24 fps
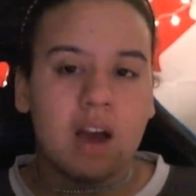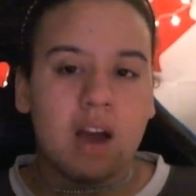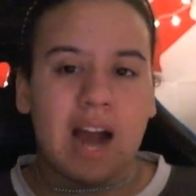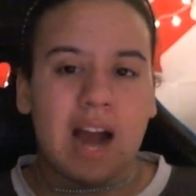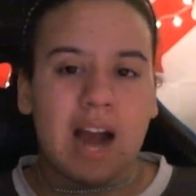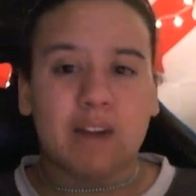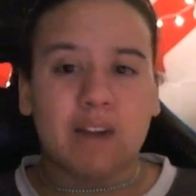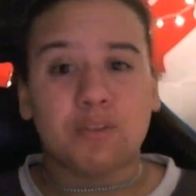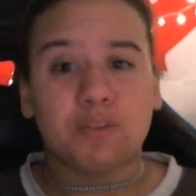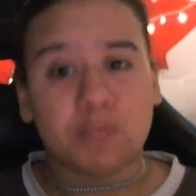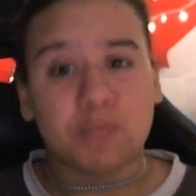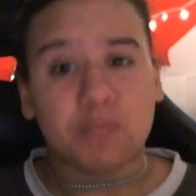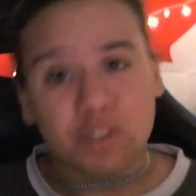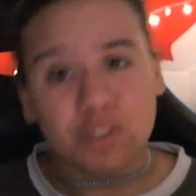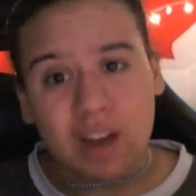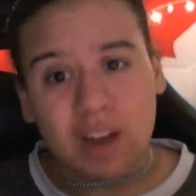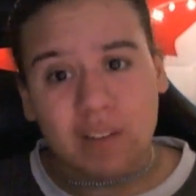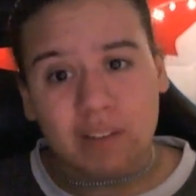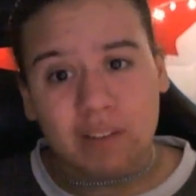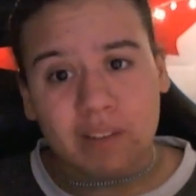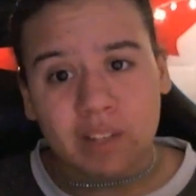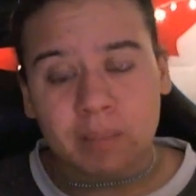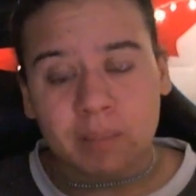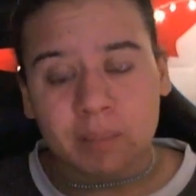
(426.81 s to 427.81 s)
I don't do much
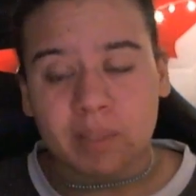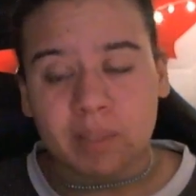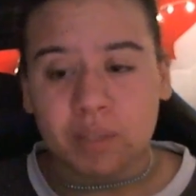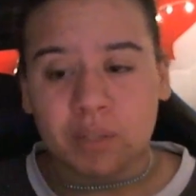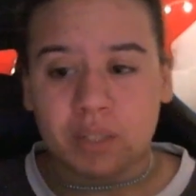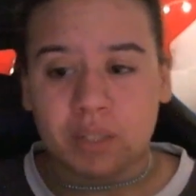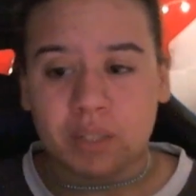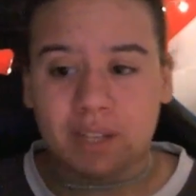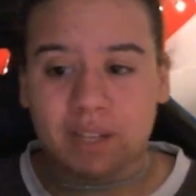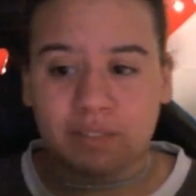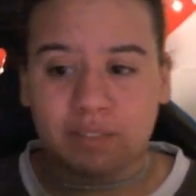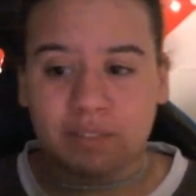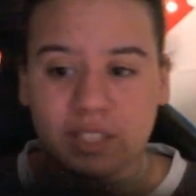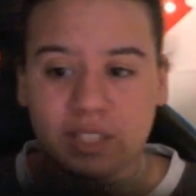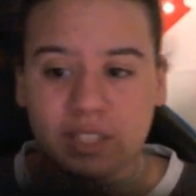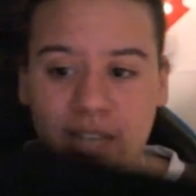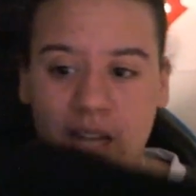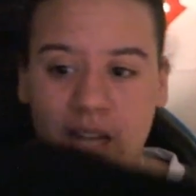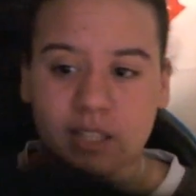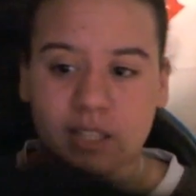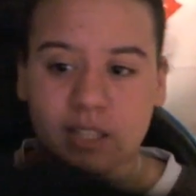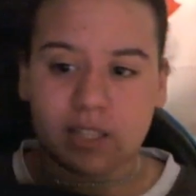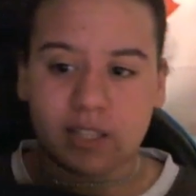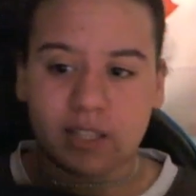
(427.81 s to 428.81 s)
traveling, but you can definitely
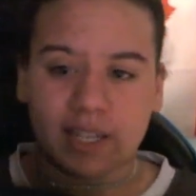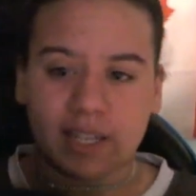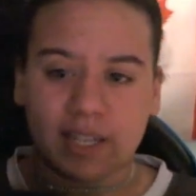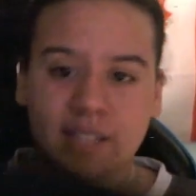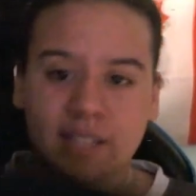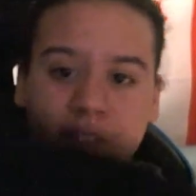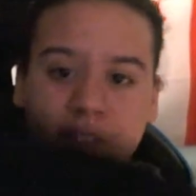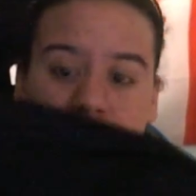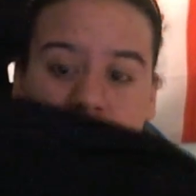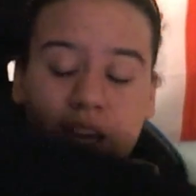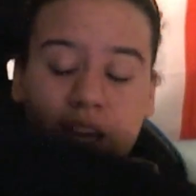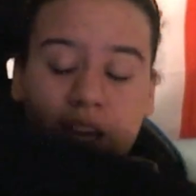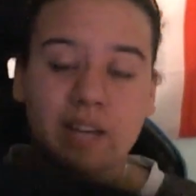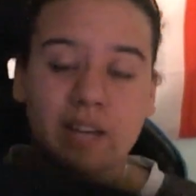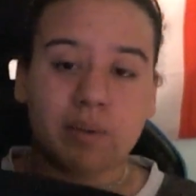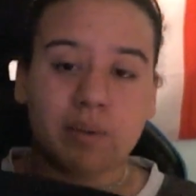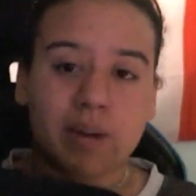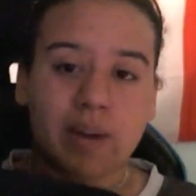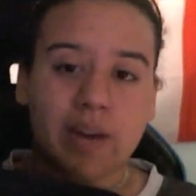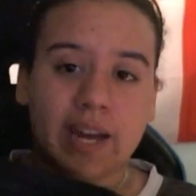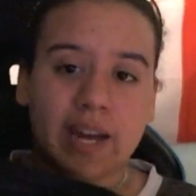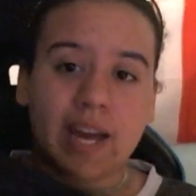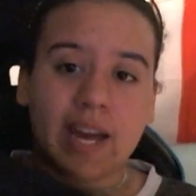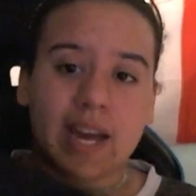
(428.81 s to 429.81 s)
tell that like it's
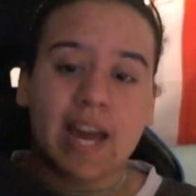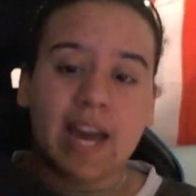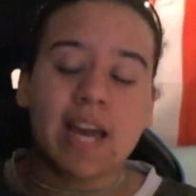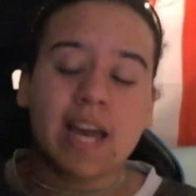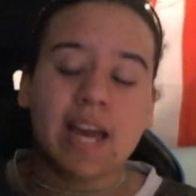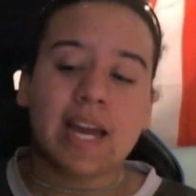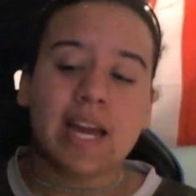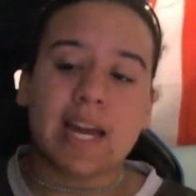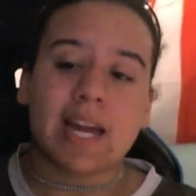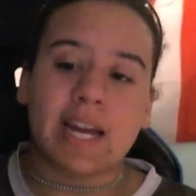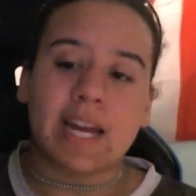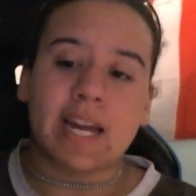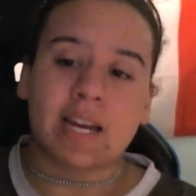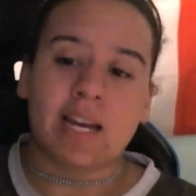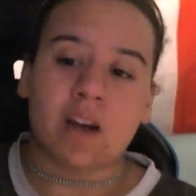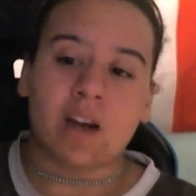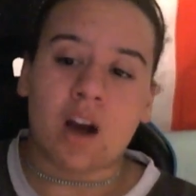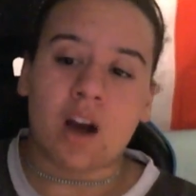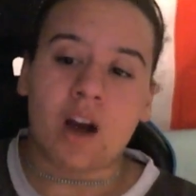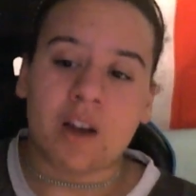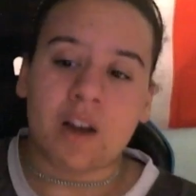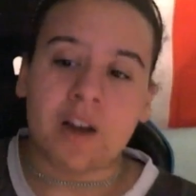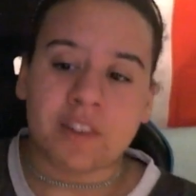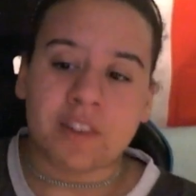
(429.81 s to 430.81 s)
lightweight. And
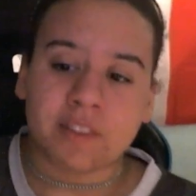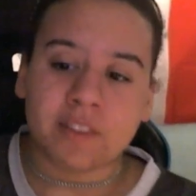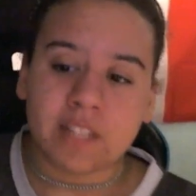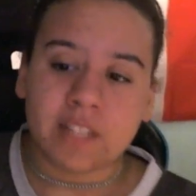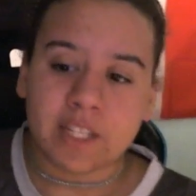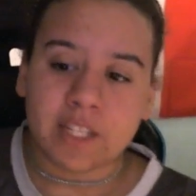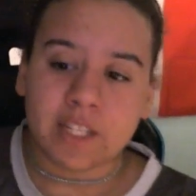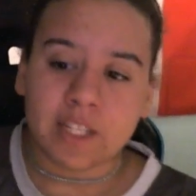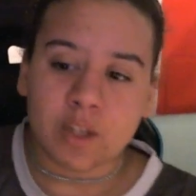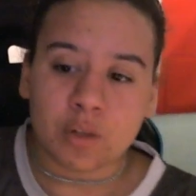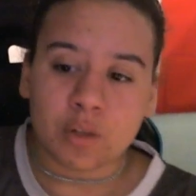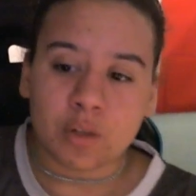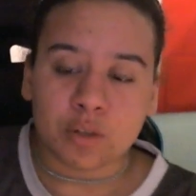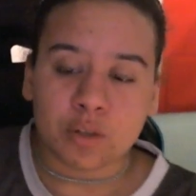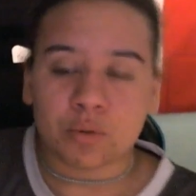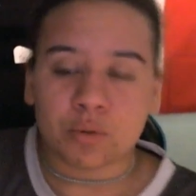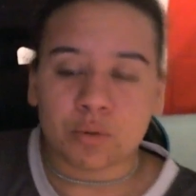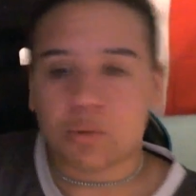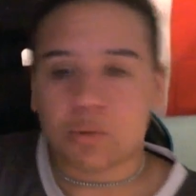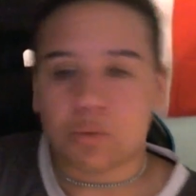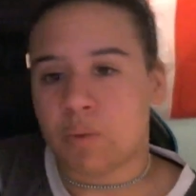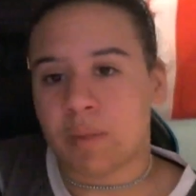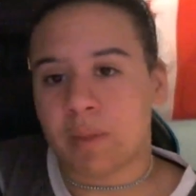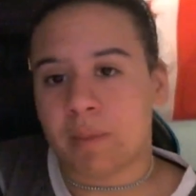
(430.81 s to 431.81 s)
a thing that I noticed
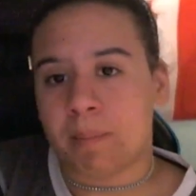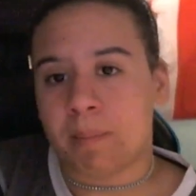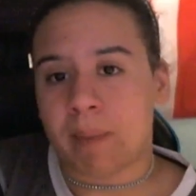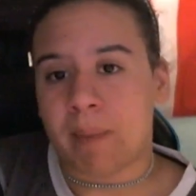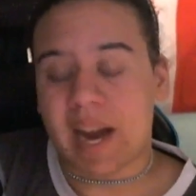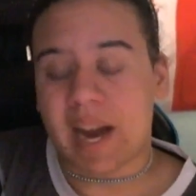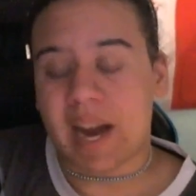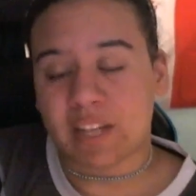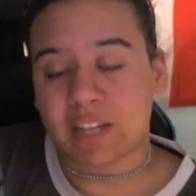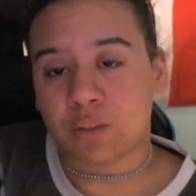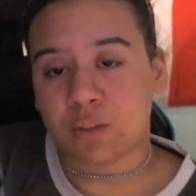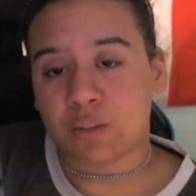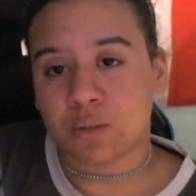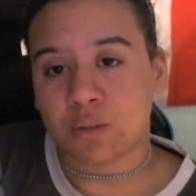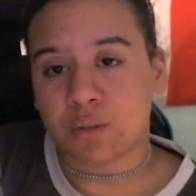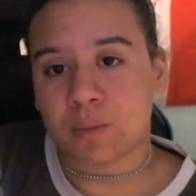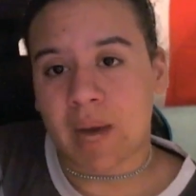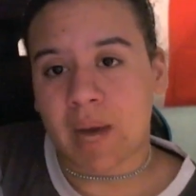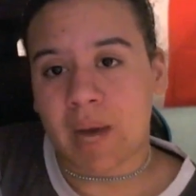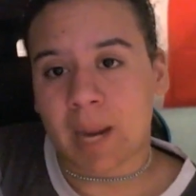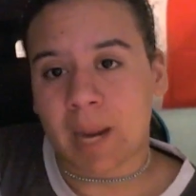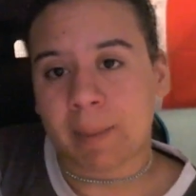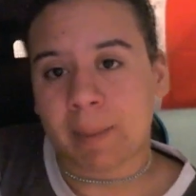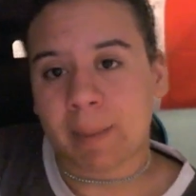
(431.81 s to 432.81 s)
was with my school
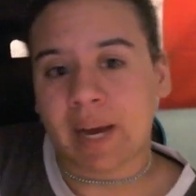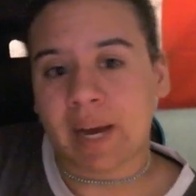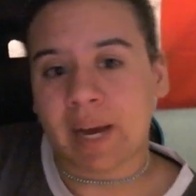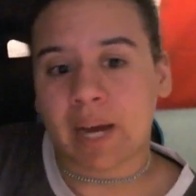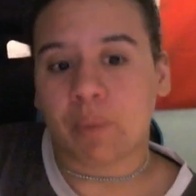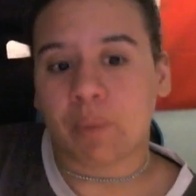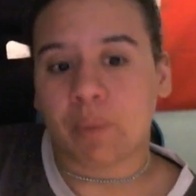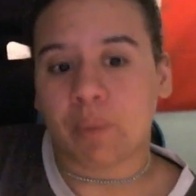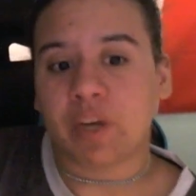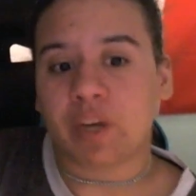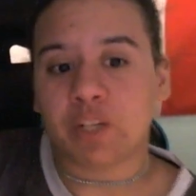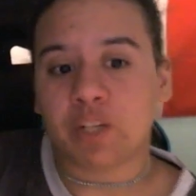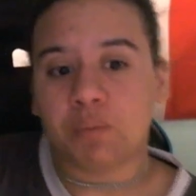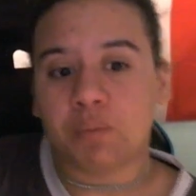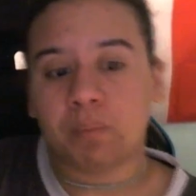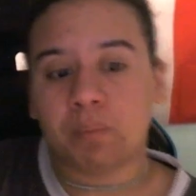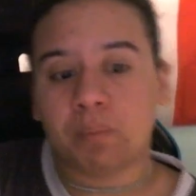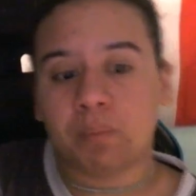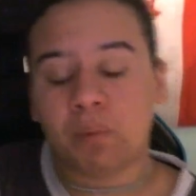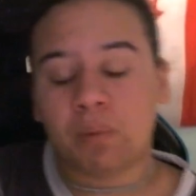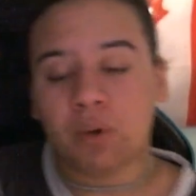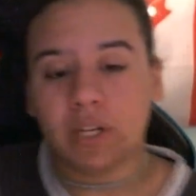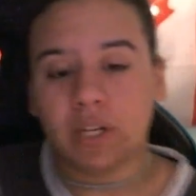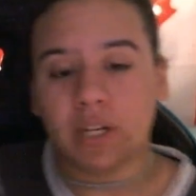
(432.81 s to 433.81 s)
backpack, when you
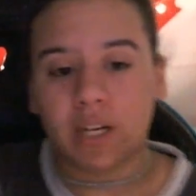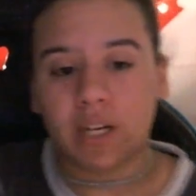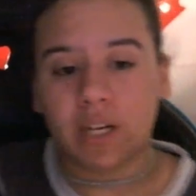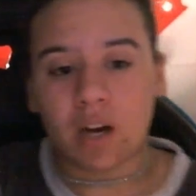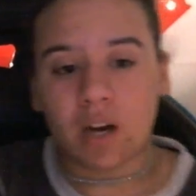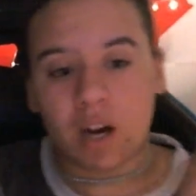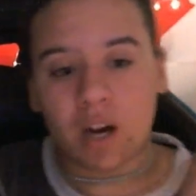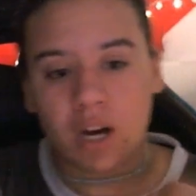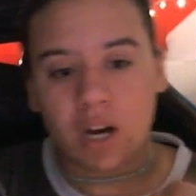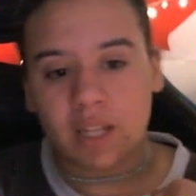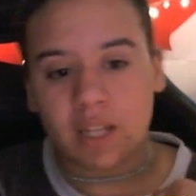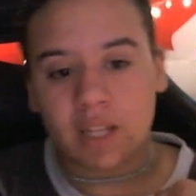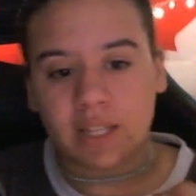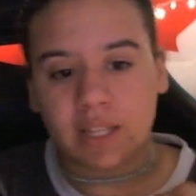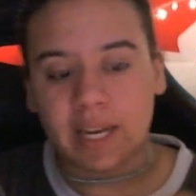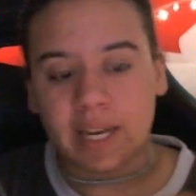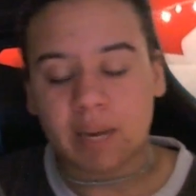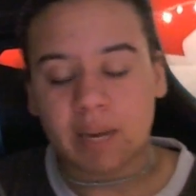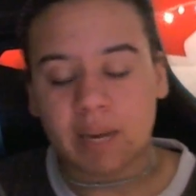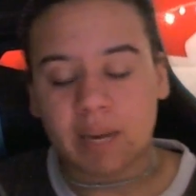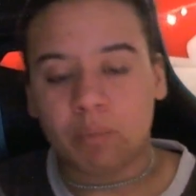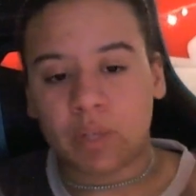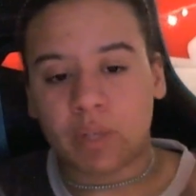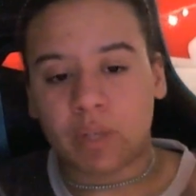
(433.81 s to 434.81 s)
put it on, like,
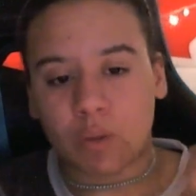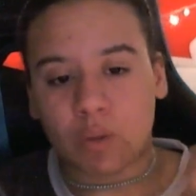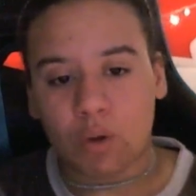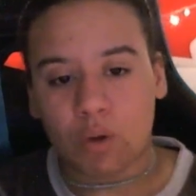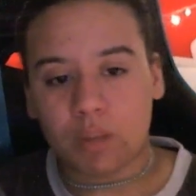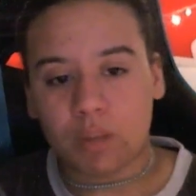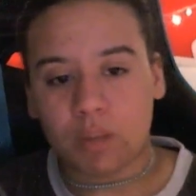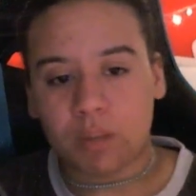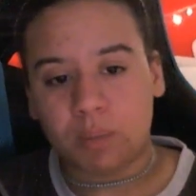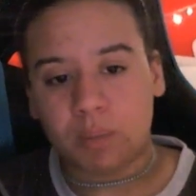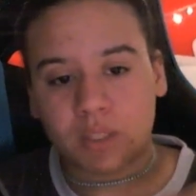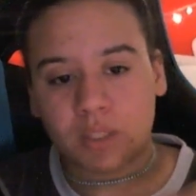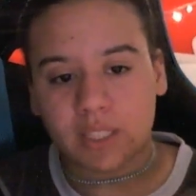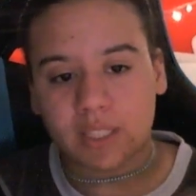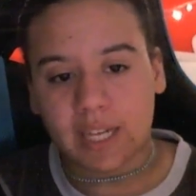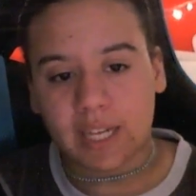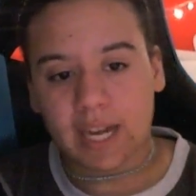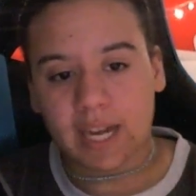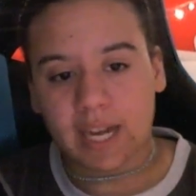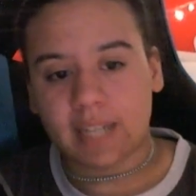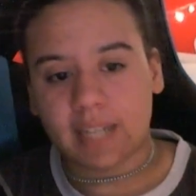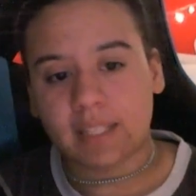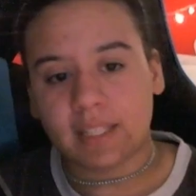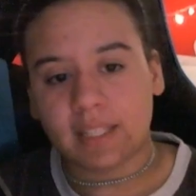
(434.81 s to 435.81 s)
and with all the books that I
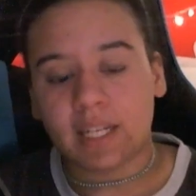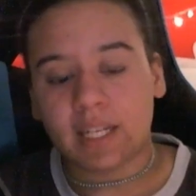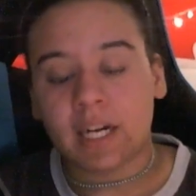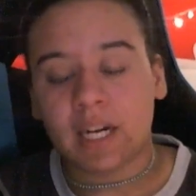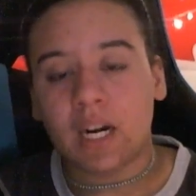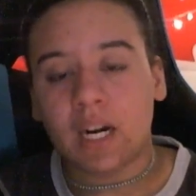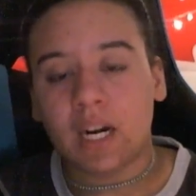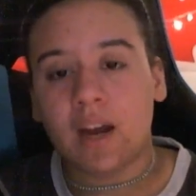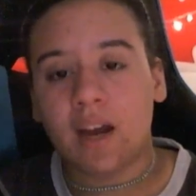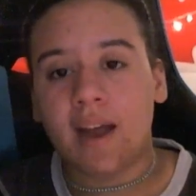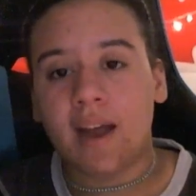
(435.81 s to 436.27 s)
had in there,